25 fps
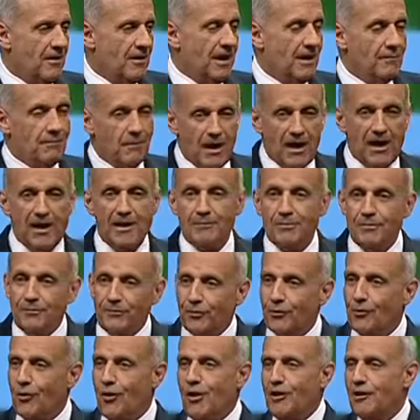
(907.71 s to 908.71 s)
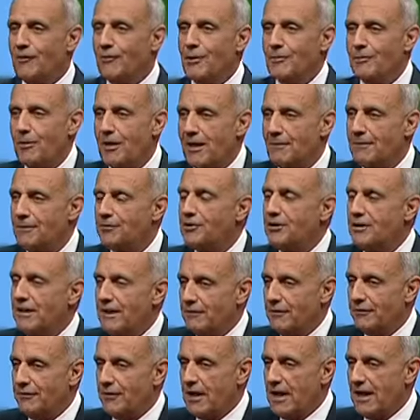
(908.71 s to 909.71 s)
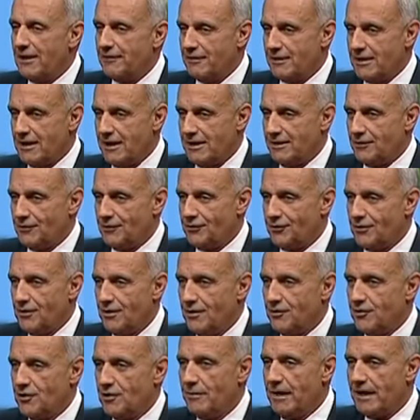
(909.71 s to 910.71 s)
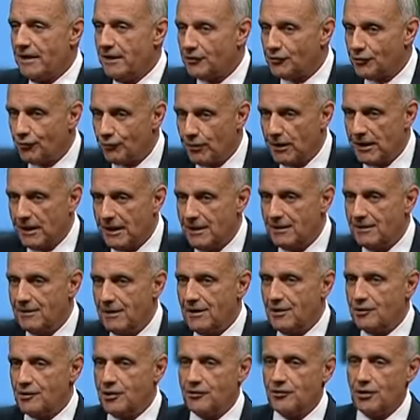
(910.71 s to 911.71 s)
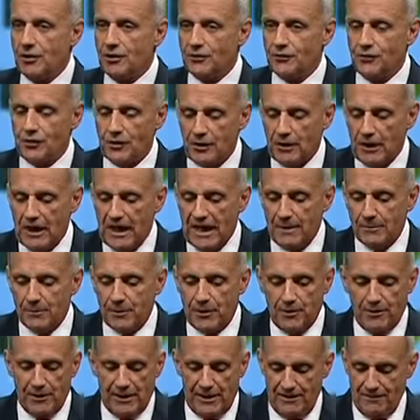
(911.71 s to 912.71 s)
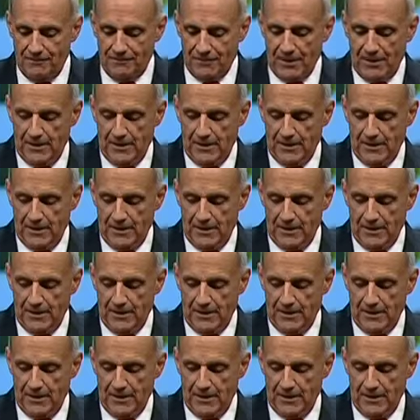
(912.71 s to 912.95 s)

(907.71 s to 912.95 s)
And mom, through all of her problems, she never forgot her kids. She made us read. She took us to the library.